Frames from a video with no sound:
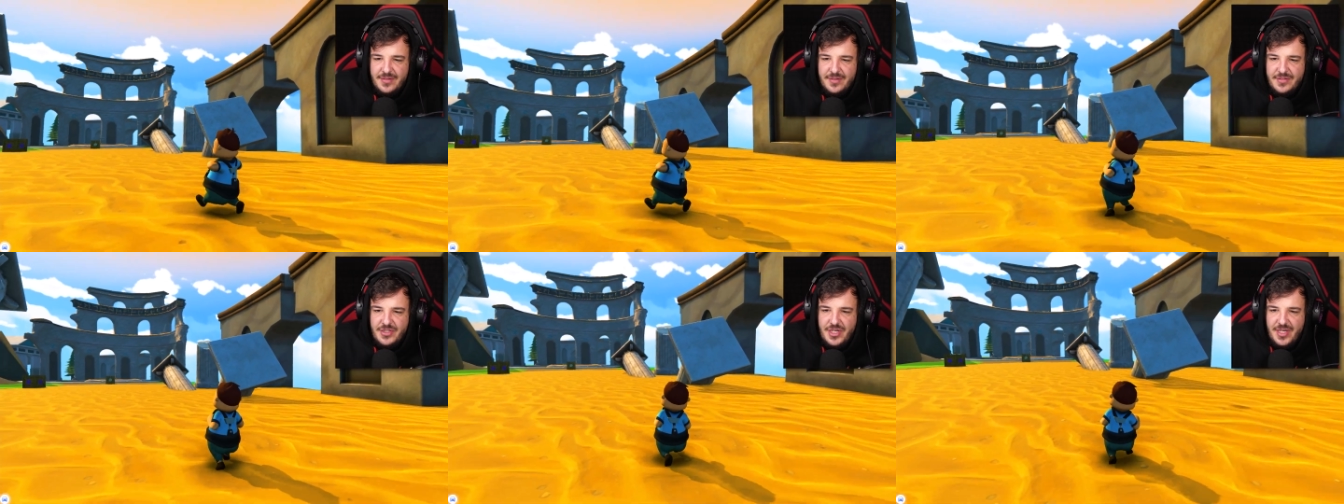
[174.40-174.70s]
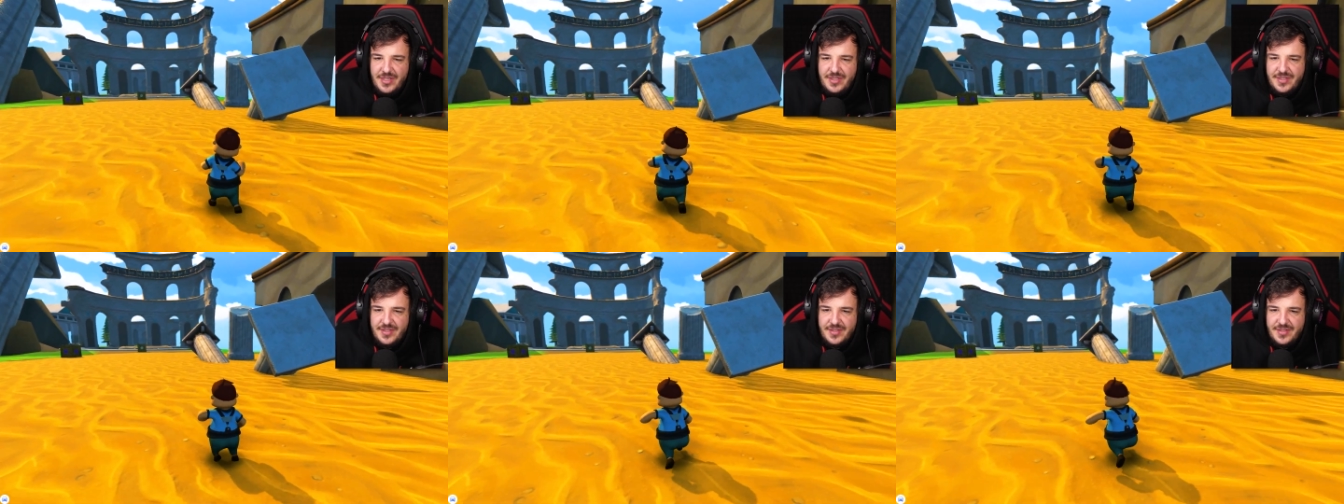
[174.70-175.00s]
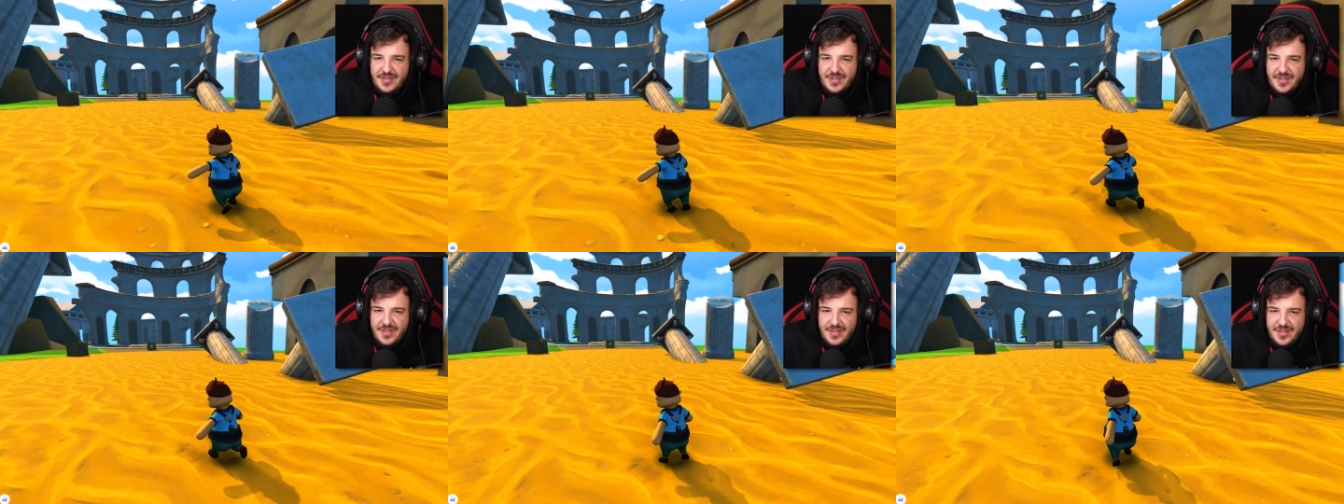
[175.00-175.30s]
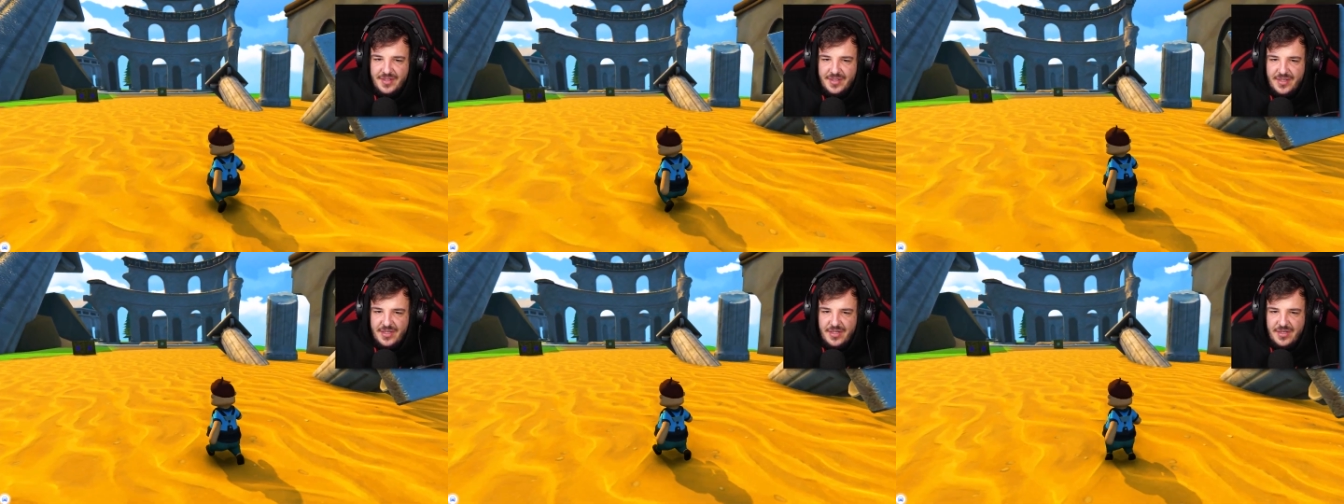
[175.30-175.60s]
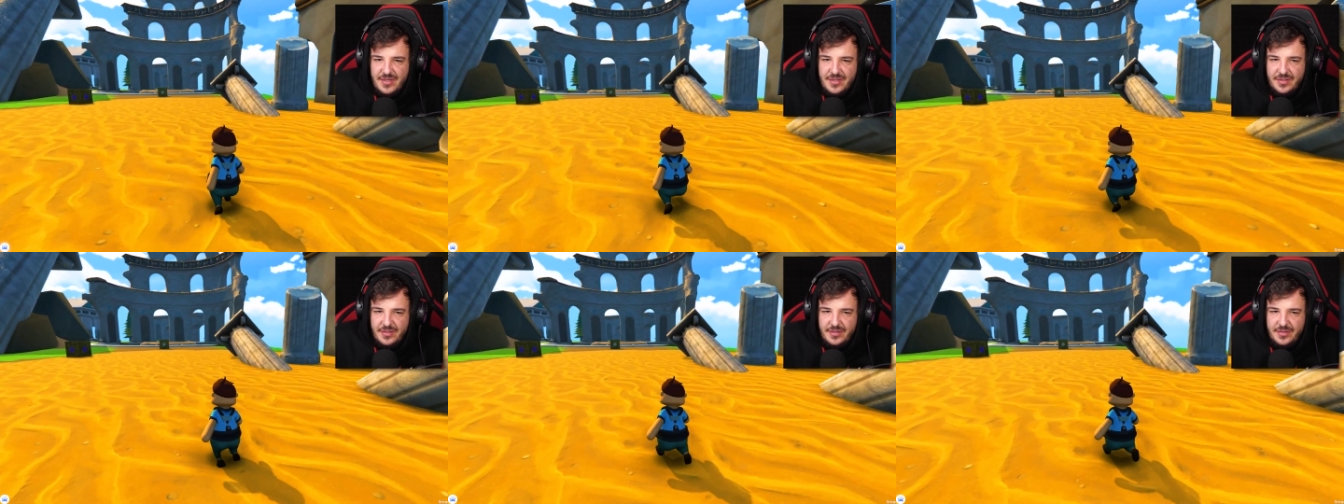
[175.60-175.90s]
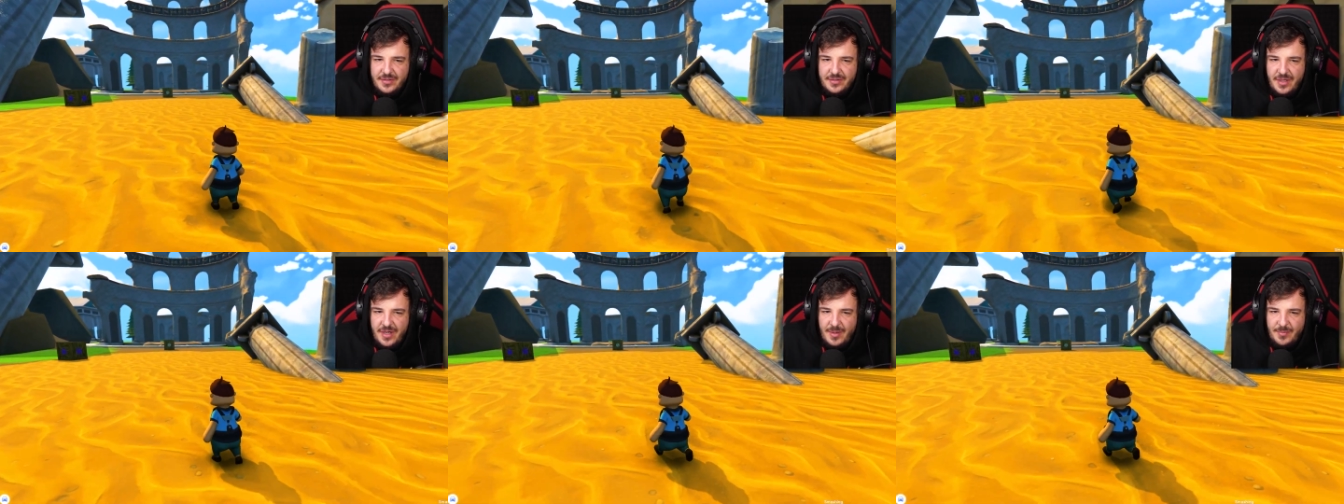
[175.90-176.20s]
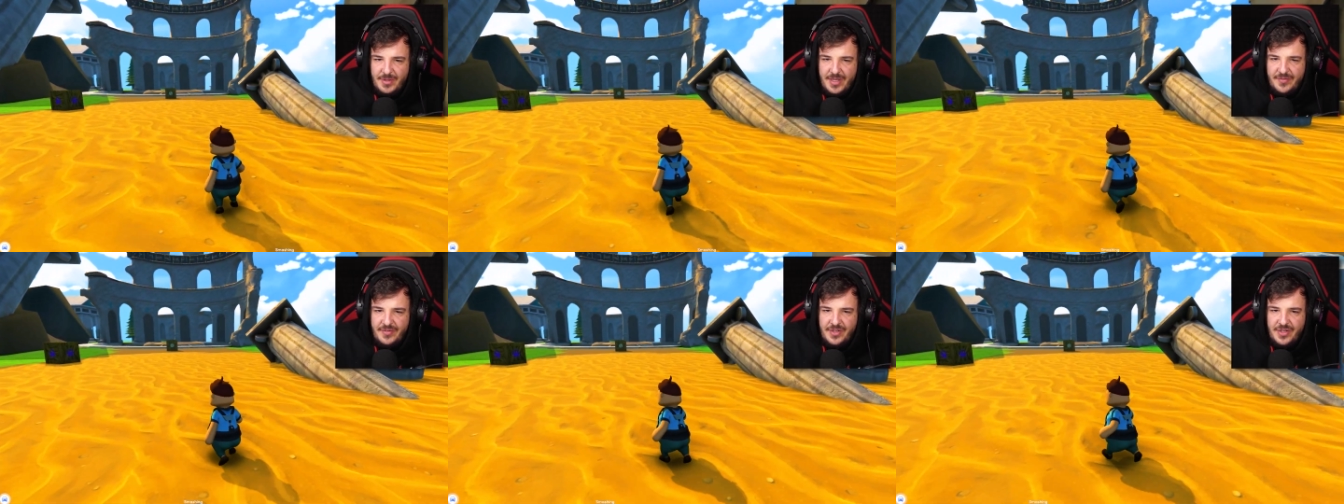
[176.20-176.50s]
Money!
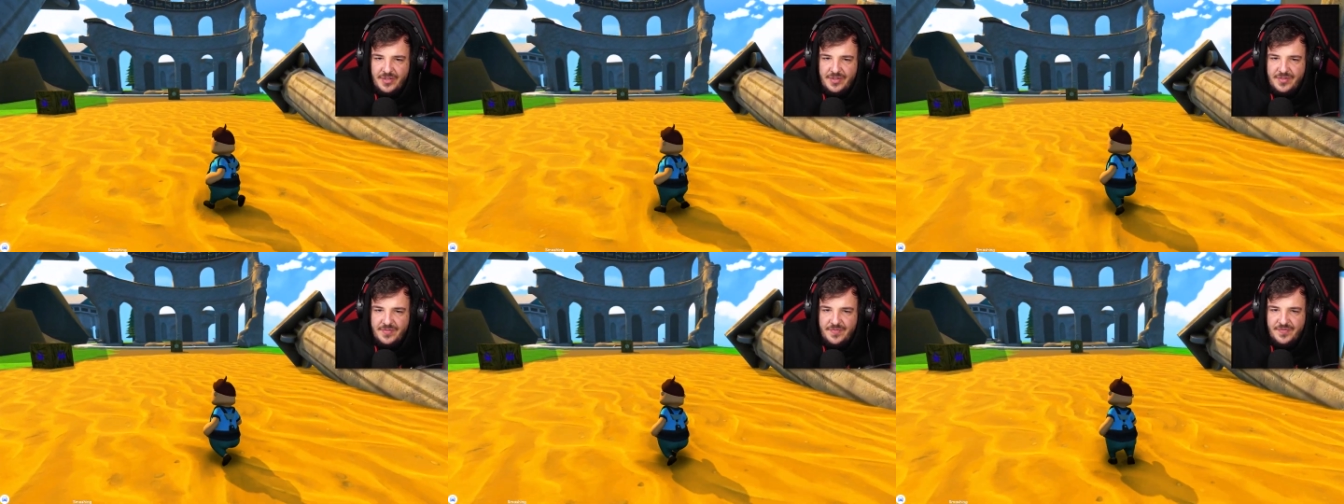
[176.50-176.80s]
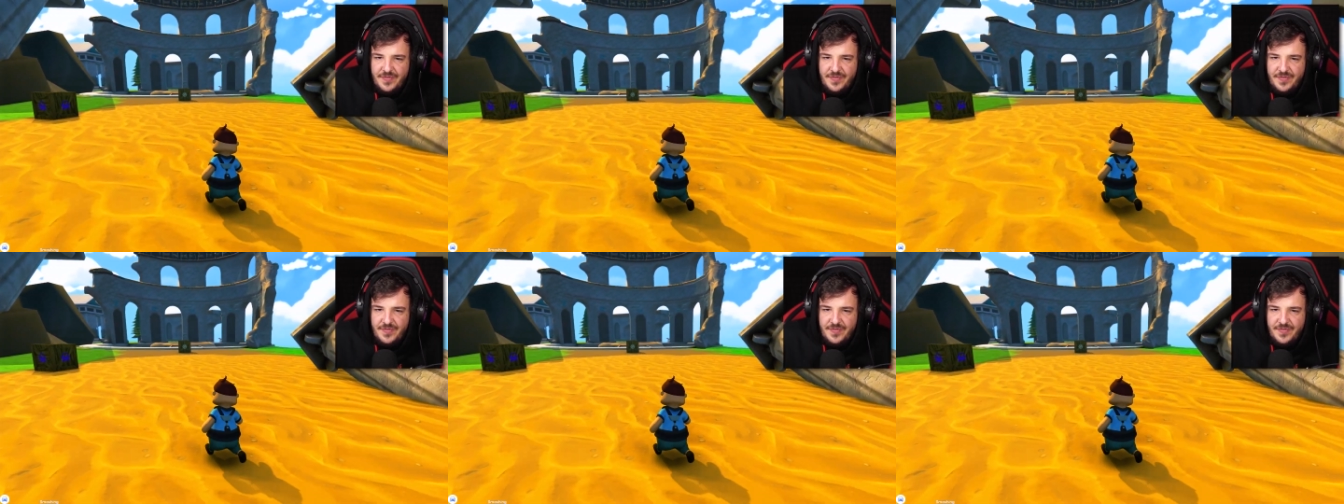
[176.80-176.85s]
I'm leaving you